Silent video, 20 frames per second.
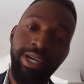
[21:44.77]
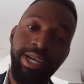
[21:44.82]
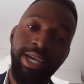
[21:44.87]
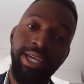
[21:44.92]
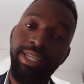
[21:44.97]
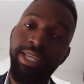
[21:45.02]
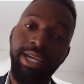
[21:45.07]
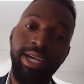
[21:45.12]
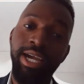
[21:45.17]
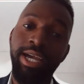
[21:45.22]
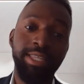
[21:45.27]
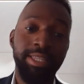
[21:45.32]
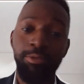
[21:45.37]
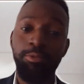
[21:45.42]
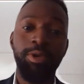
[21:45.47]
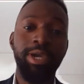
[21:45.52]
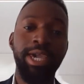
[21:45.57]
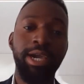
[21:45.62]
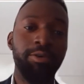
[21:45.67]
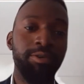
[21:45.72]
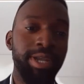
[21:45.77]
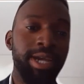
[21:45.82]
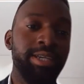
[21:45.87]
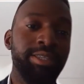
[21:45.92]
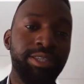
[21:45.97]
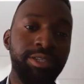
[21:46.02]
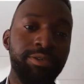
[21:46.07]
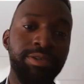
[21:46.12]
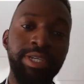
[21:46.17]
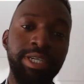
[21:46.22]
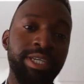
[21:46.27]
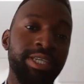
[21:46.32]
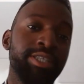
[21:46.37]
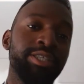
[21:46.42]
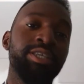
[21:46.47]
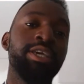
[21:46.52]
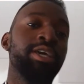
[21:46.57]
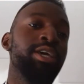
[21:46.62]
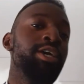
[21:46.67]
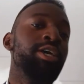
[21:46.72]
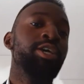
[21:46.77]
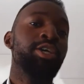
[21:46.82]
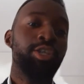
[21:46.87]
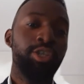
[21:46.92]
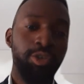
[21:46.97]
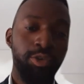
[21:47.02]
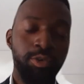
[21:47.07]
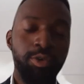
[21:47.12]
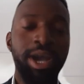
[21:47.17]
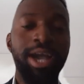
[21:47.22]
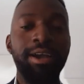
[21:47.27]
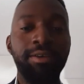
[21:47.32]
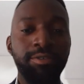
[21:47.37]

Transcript: And the way I would answer it is you